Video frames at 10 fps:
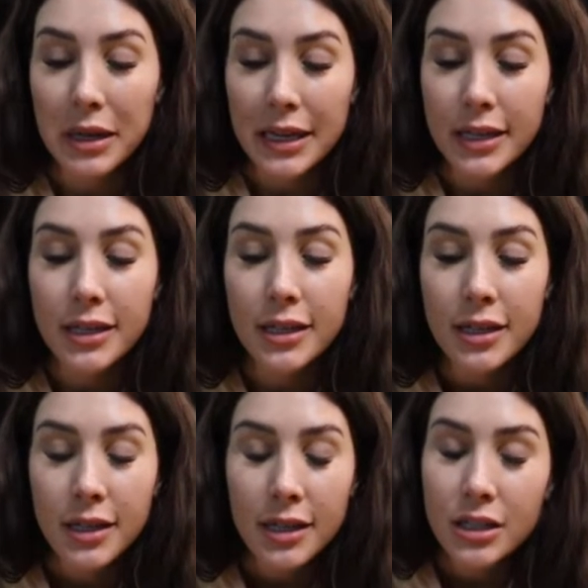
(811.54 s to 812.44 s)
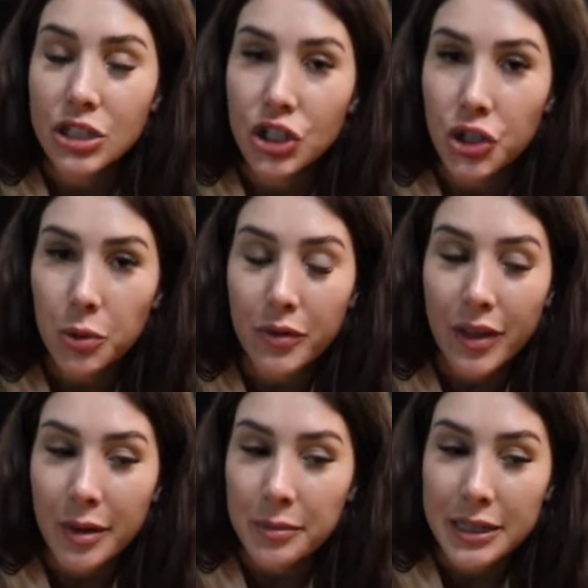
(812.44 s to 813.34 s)
pin 2 of
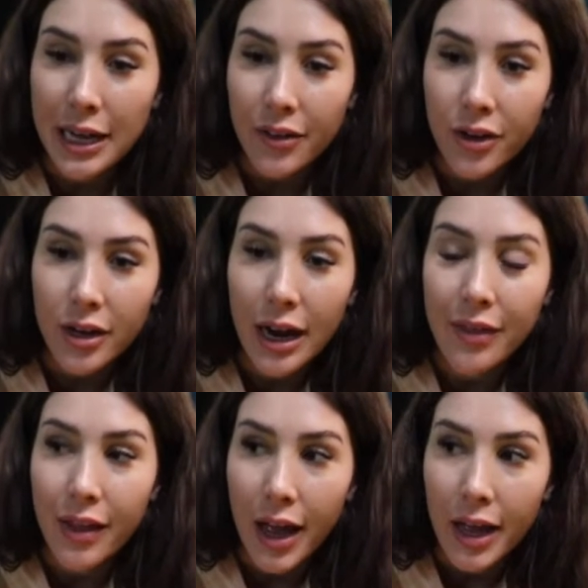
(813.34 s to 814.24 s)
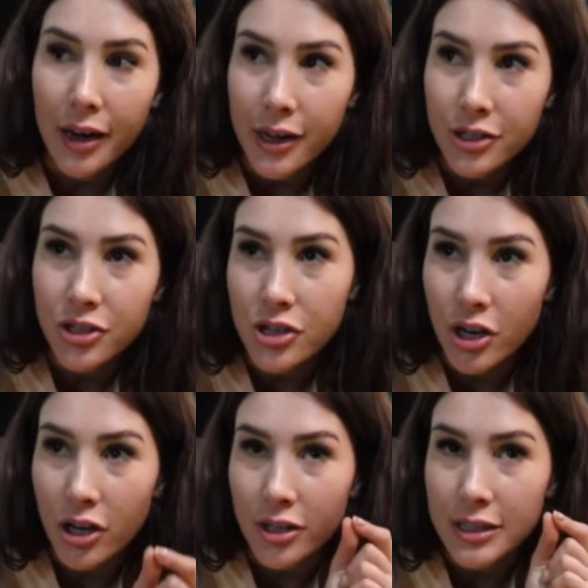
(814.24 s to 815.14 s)
them together and then
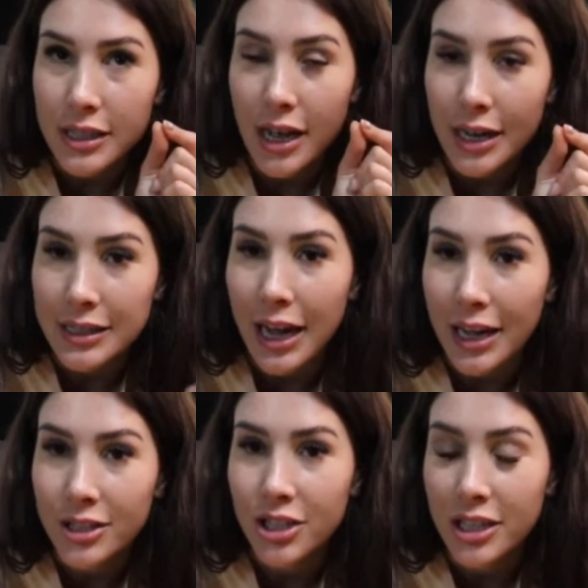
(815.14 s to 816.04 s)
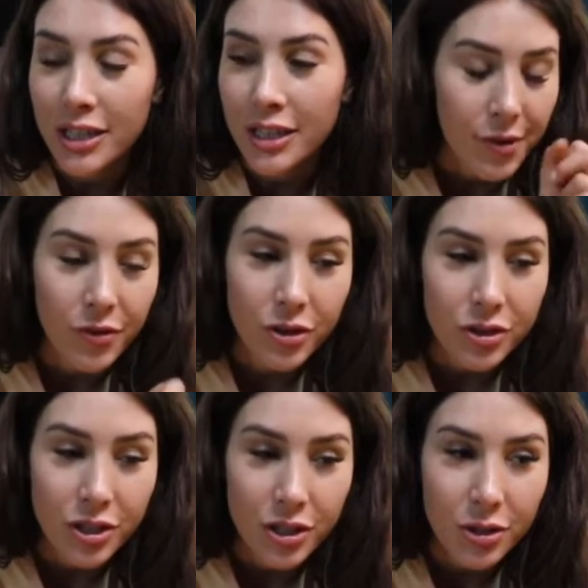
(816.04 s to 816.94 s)
start attaching the
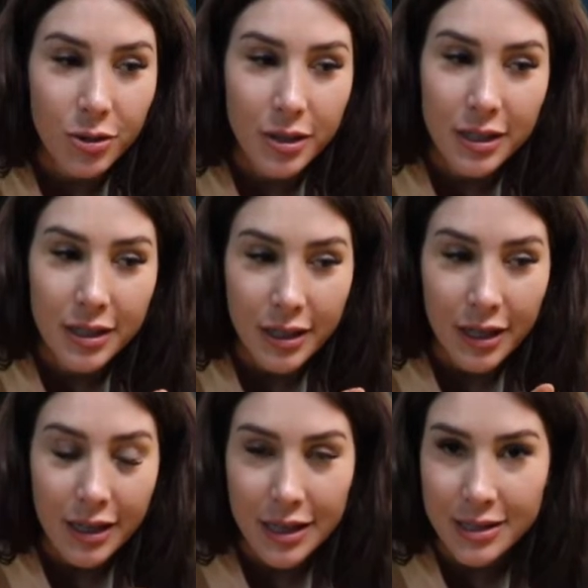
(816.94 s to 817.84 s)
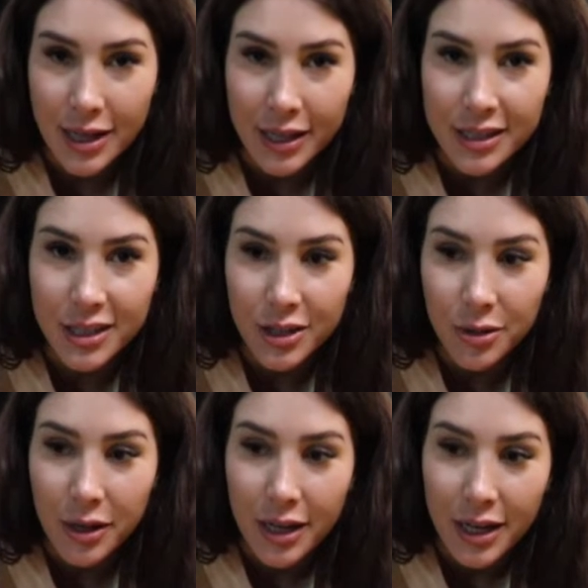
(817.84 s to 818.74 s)
first 2 and then the second
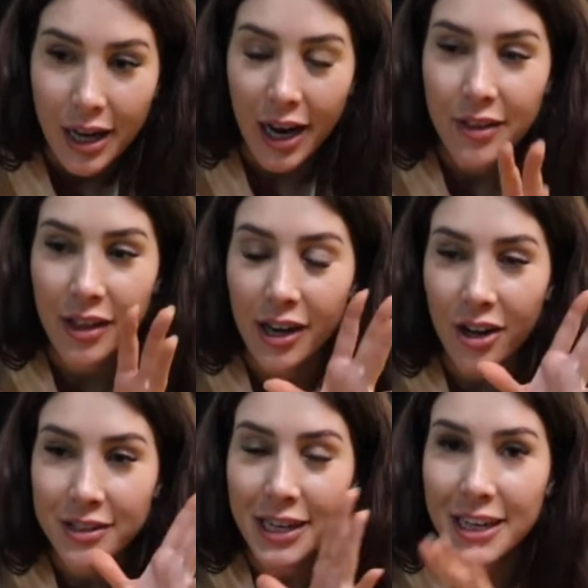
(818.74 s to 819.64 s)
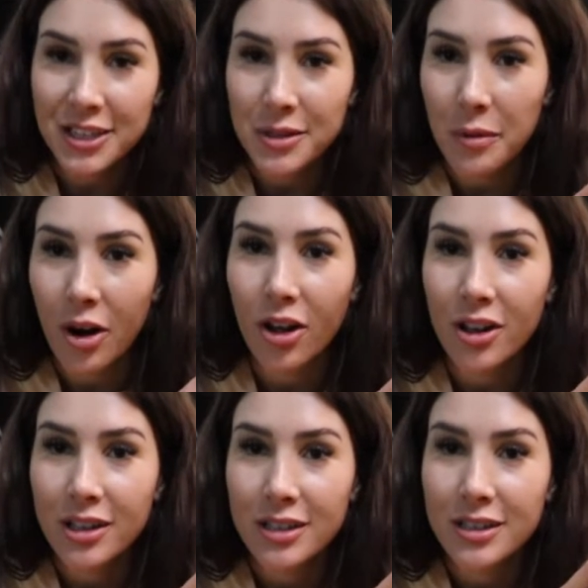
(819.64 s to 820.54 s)
2, and then I'll attach them
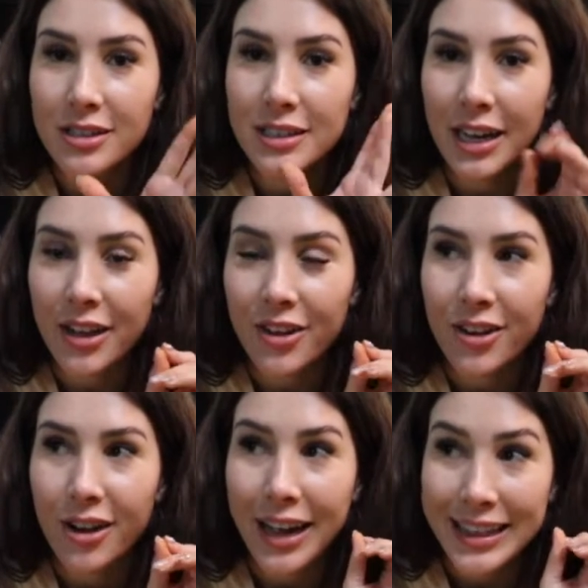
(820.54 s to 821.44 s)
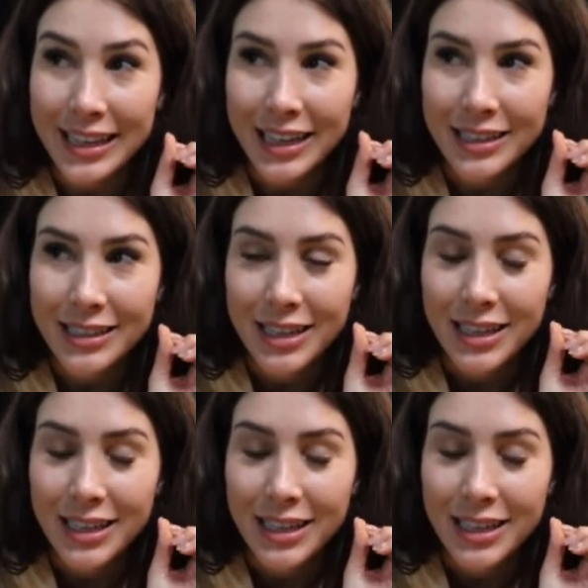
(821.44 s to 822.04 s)
all together at the end.